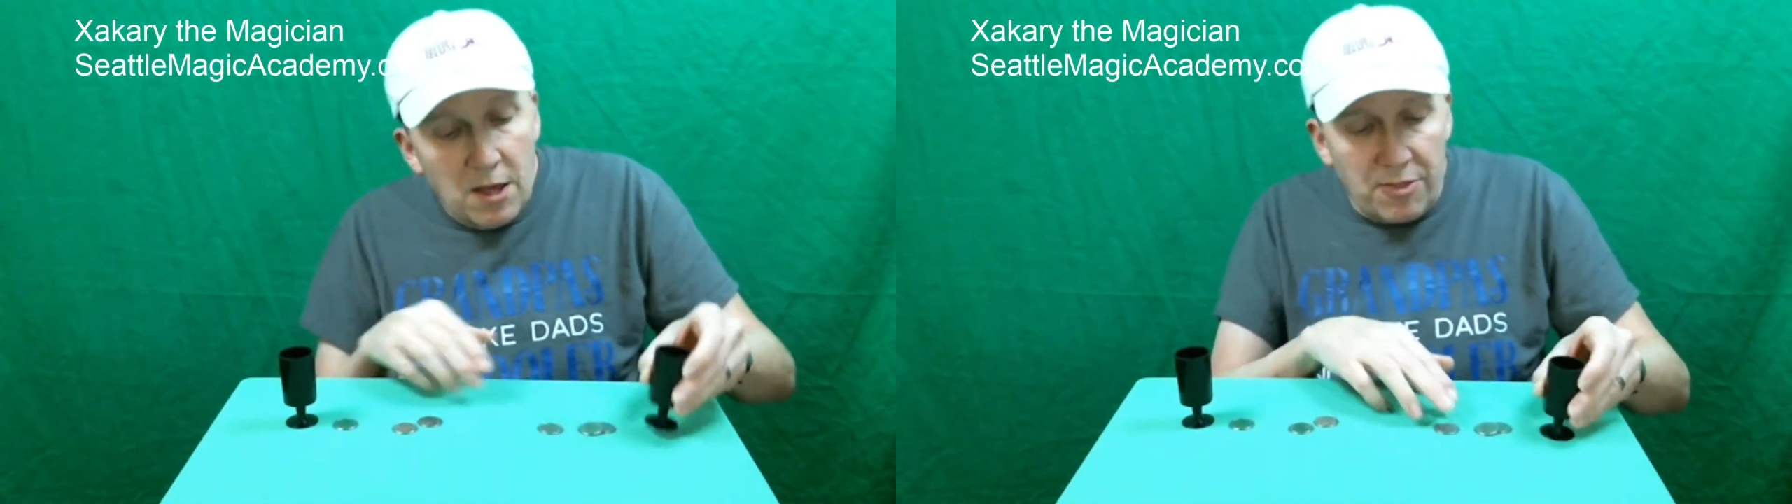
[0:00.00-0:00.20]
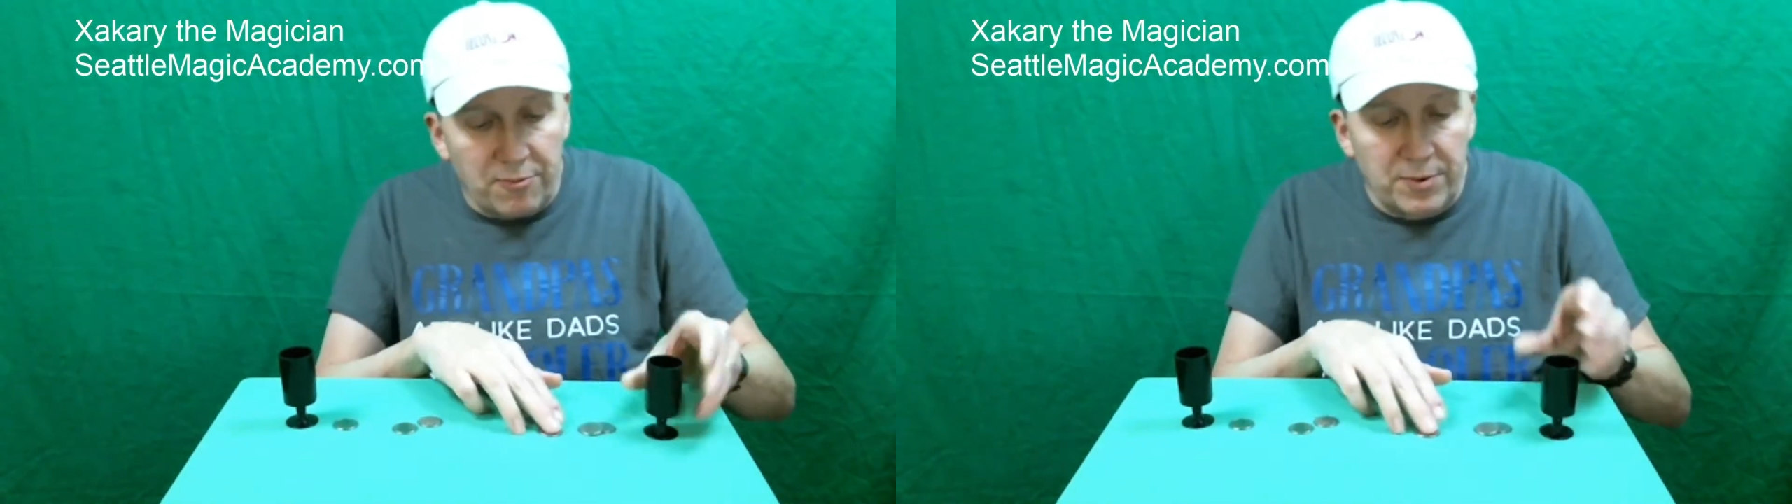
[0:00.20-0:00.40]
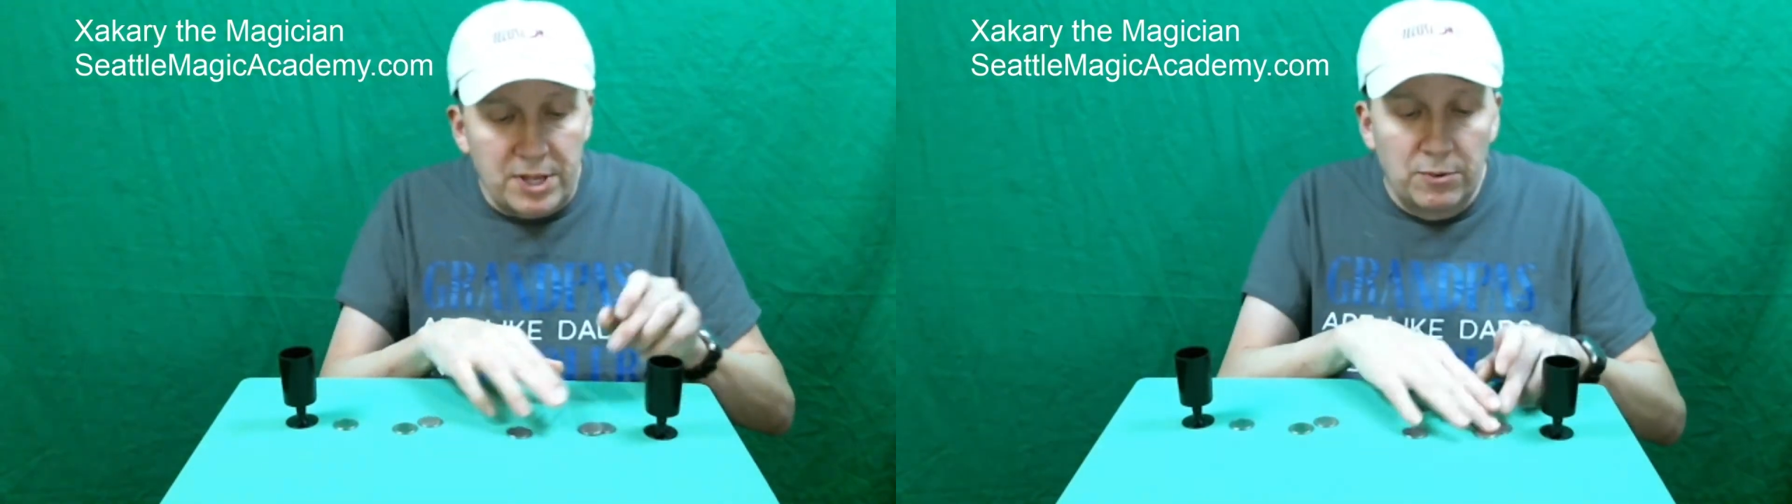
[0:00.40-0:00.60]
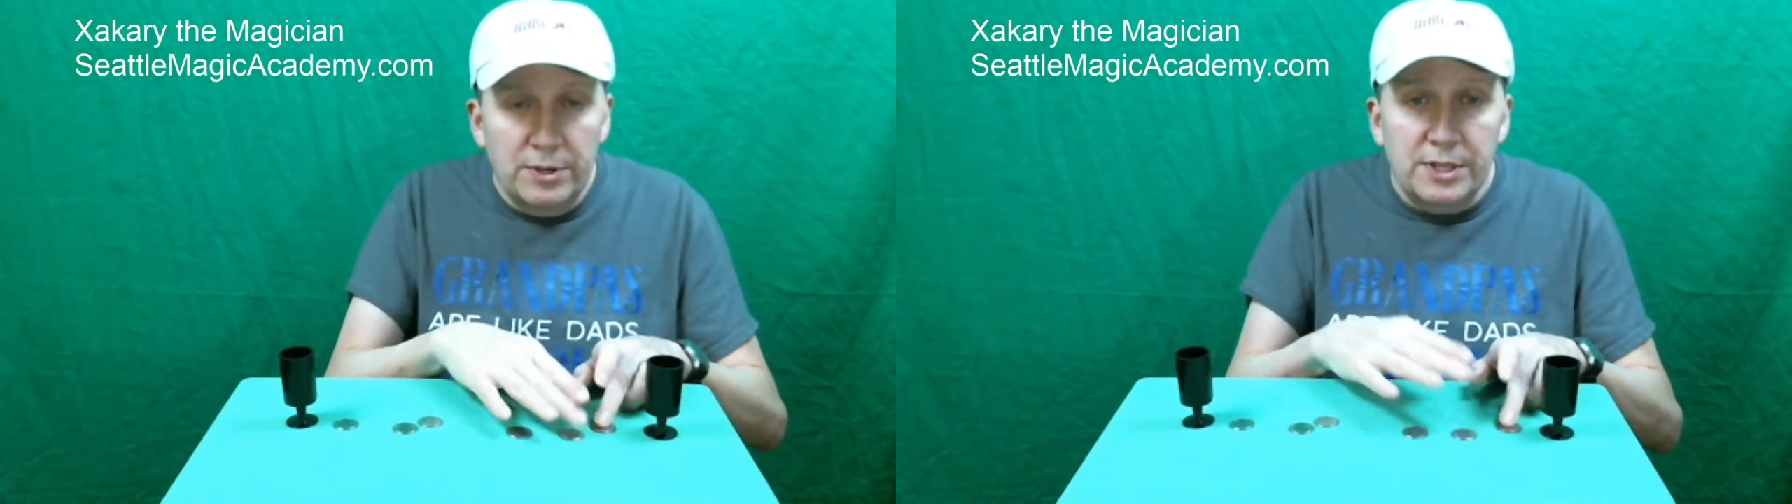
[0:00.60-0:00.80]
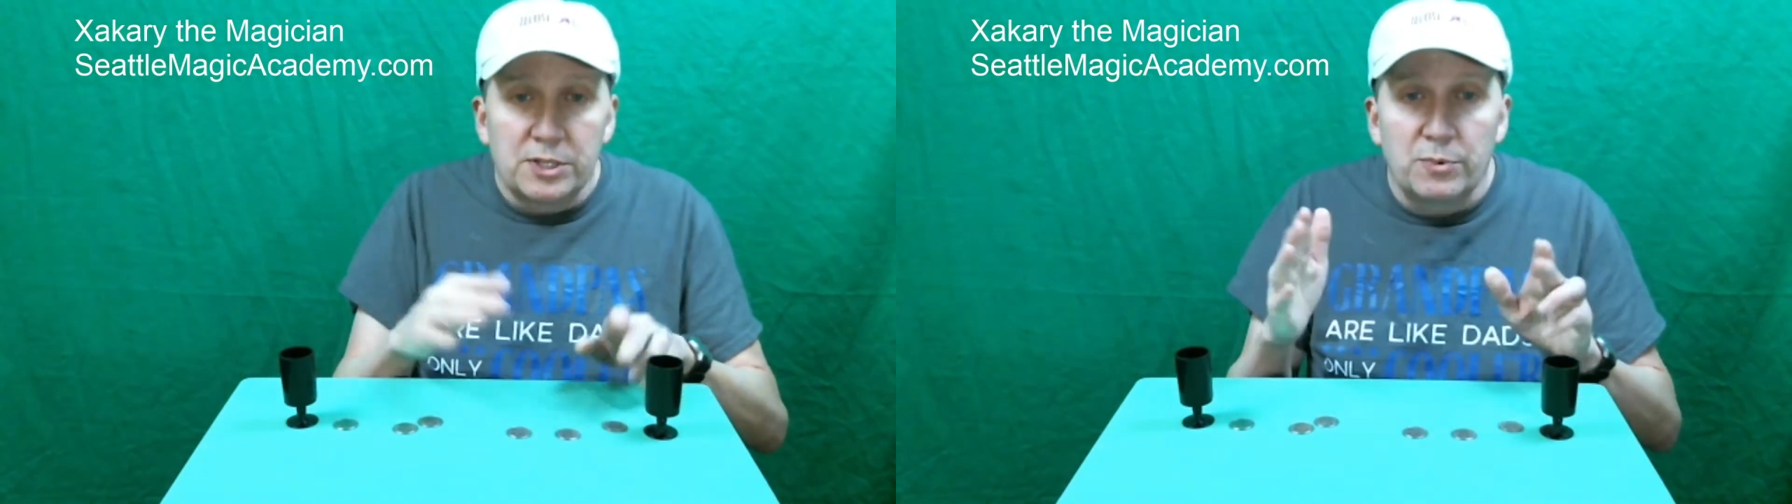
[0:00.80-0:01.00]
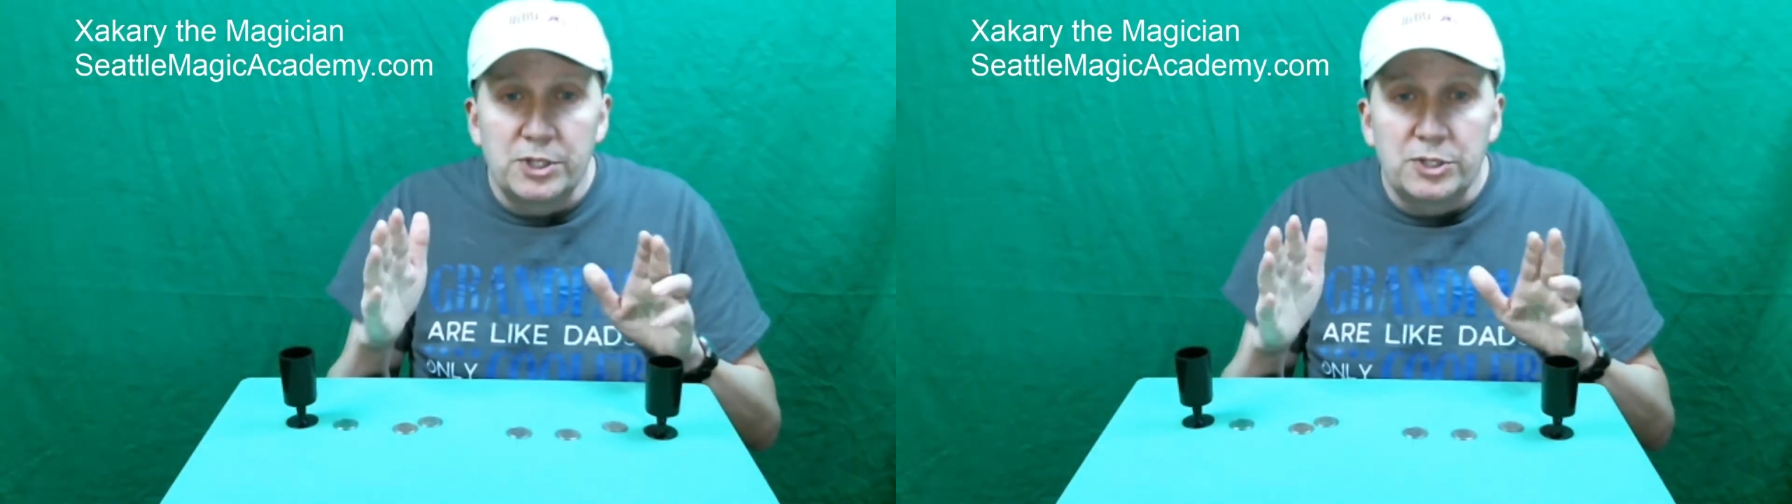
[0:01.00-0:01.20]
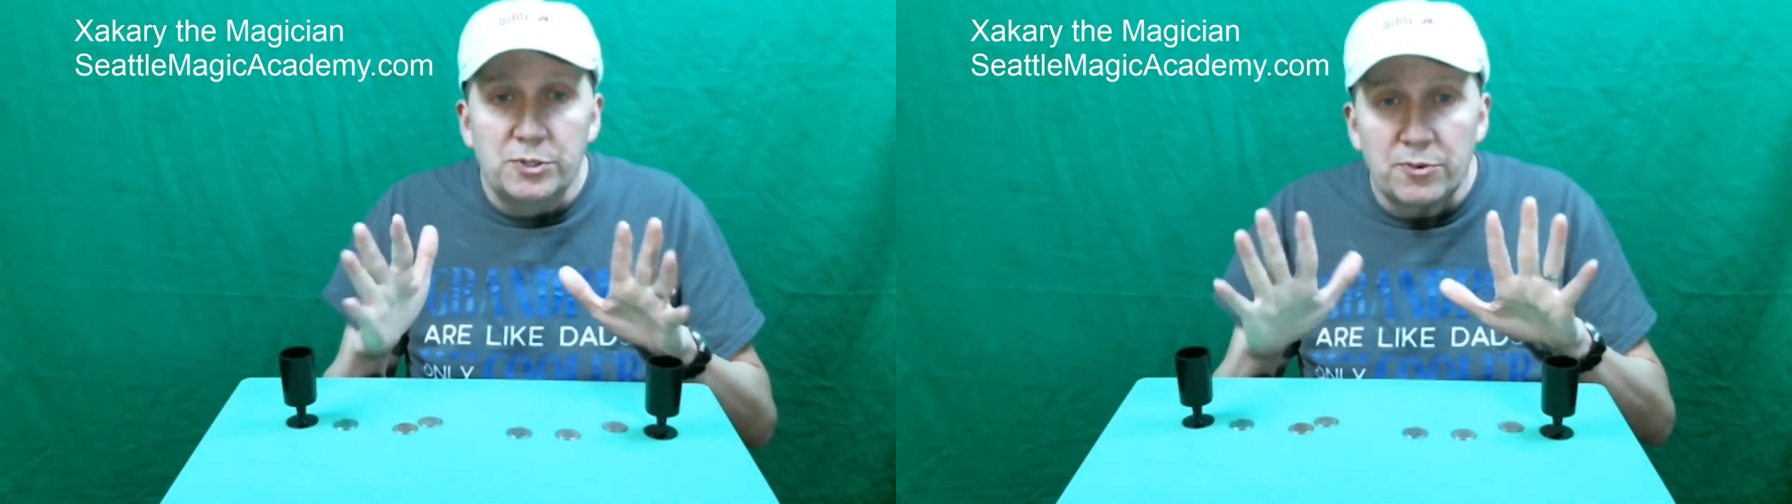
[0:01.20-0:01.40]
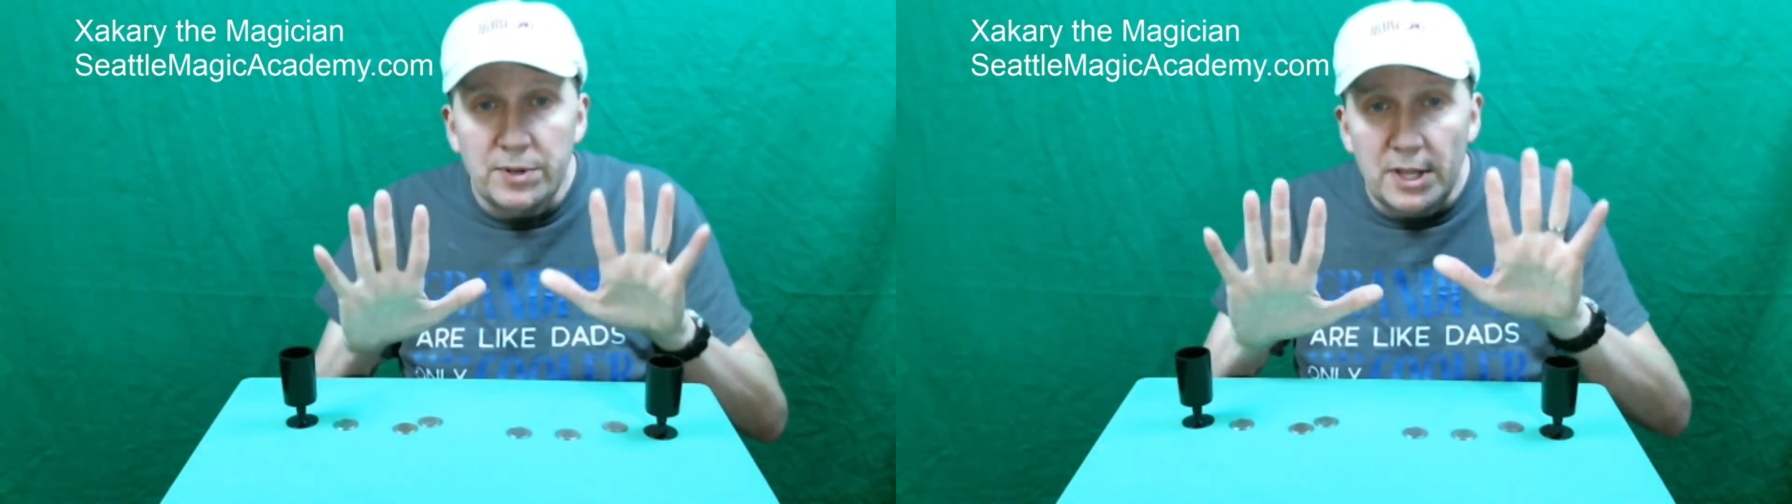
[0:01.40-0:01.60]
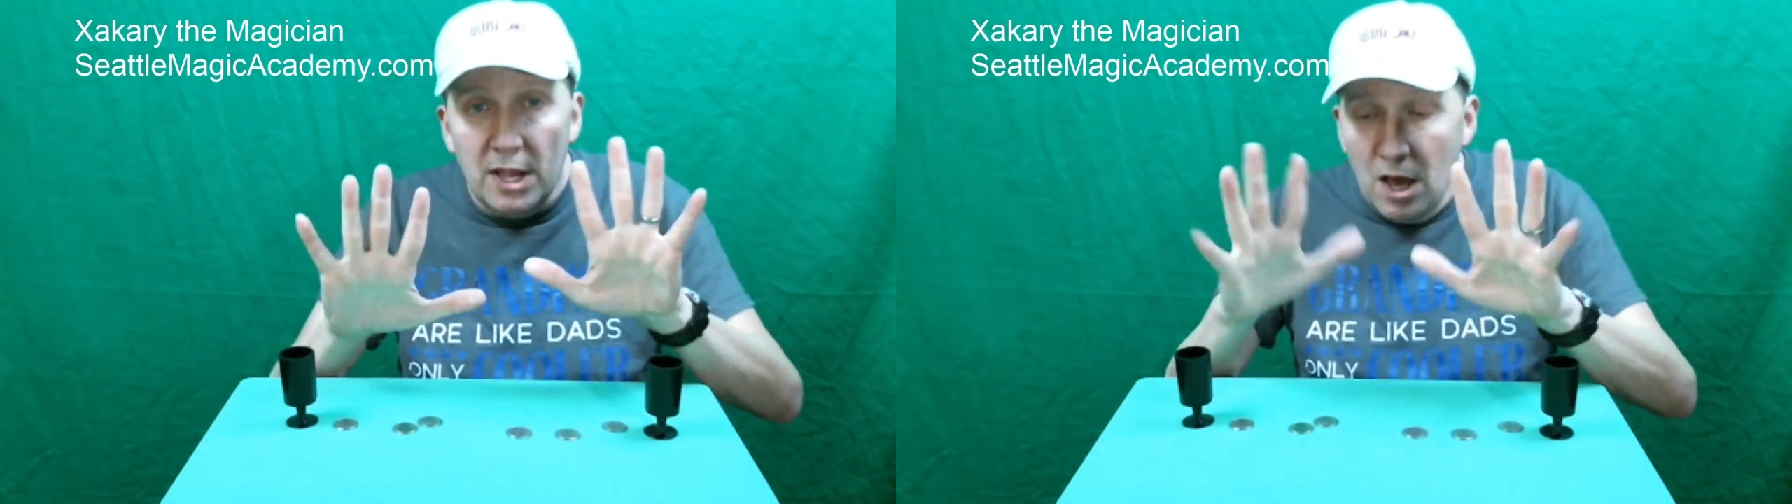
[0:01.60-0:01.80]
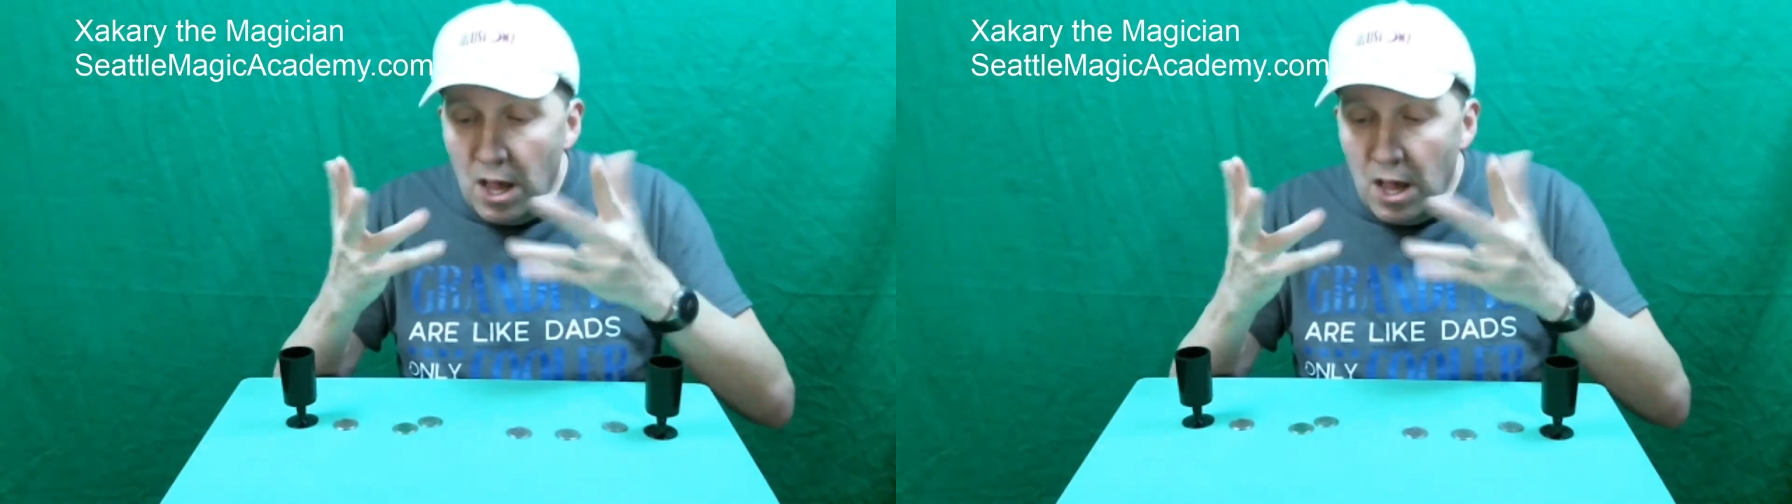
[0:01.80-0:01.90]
three coins, one, two, three.